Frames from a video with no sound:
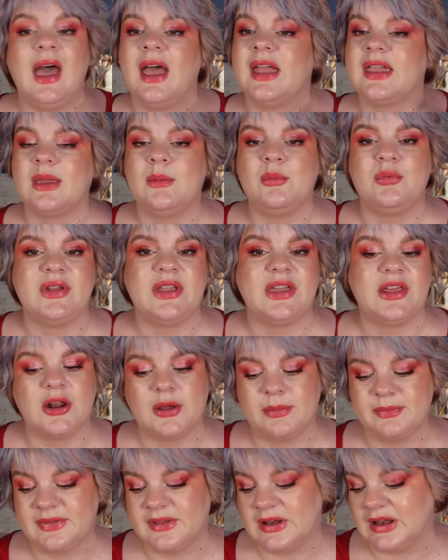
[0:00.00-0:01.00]
I can bring it
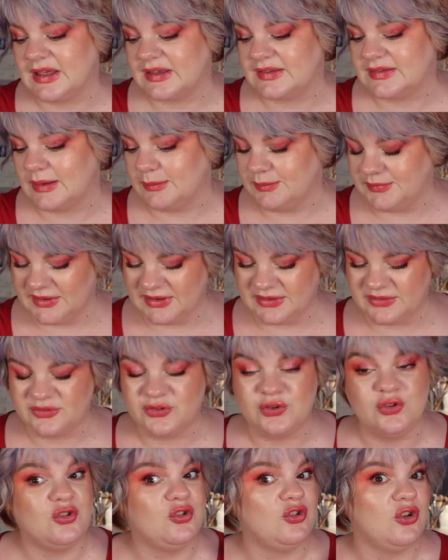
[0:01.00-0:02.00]
up the next update
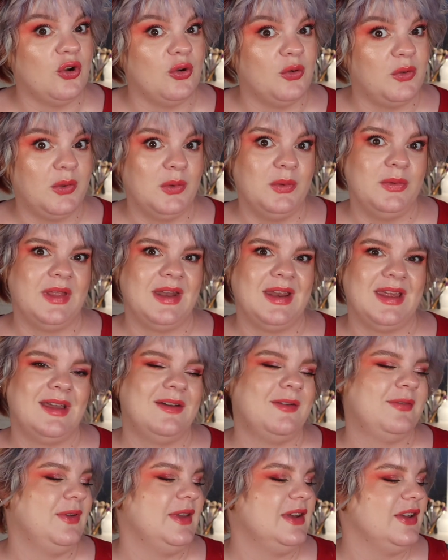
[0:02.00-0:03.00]
to show you that I
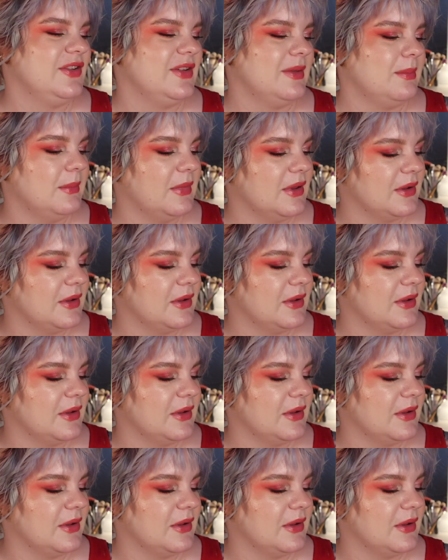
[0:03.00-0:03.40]
have finished it.